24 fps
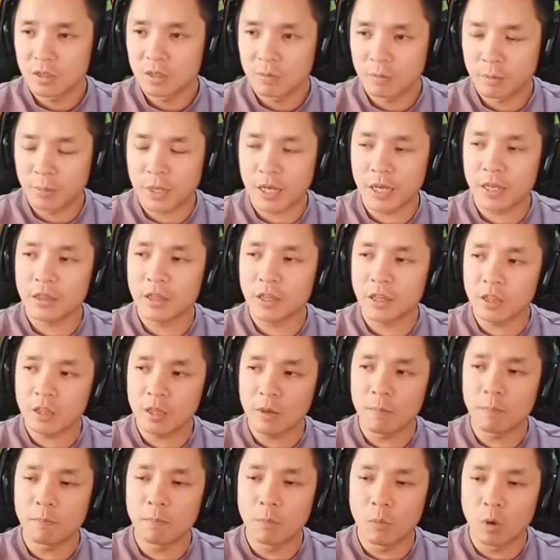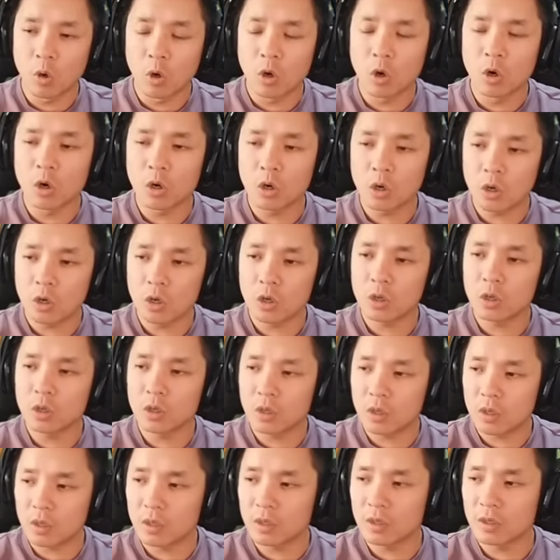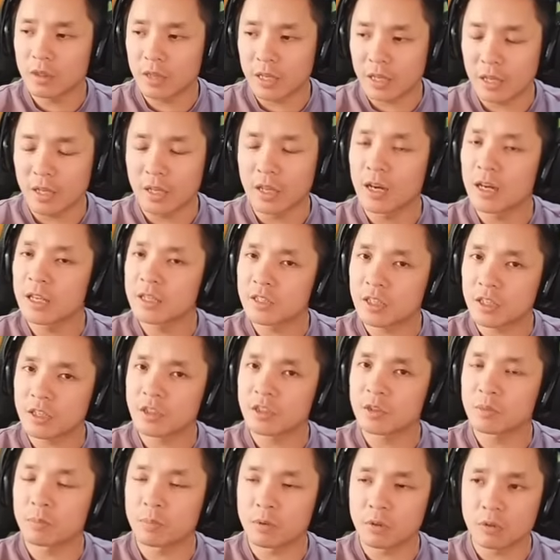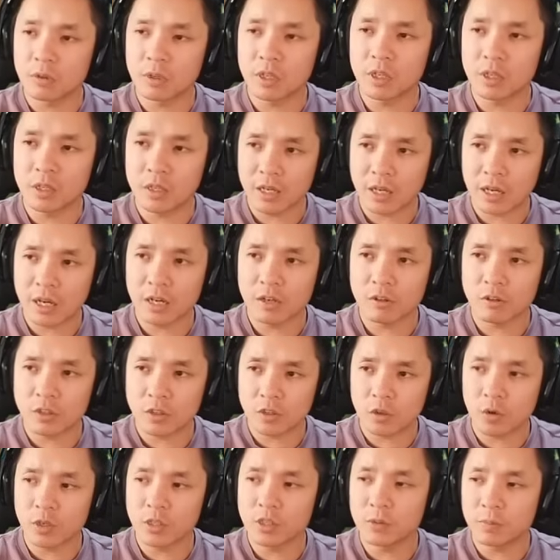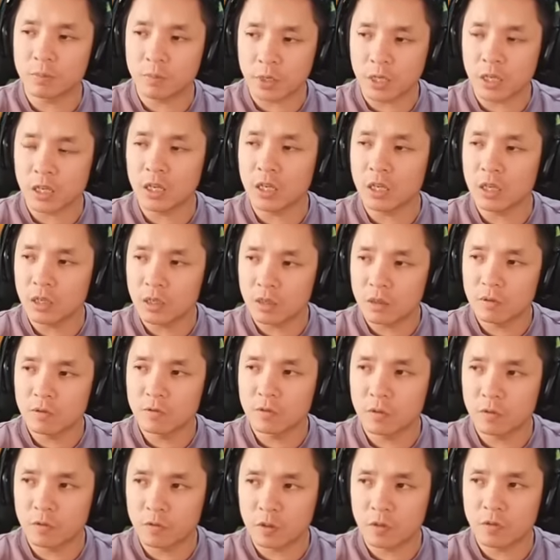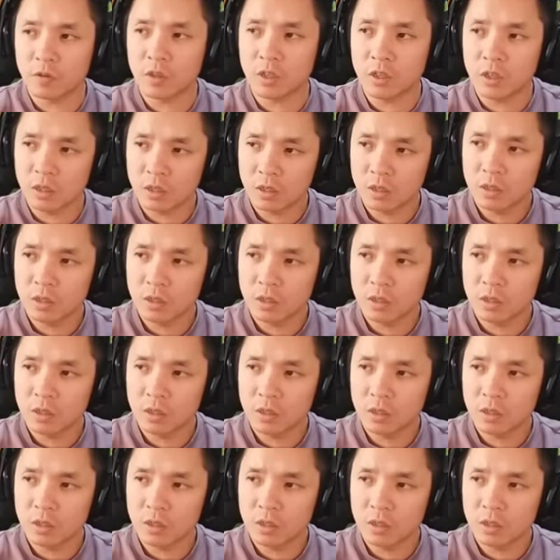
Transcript: But I think the more that Lance gets to build here, the harder it's going to be for Vivi.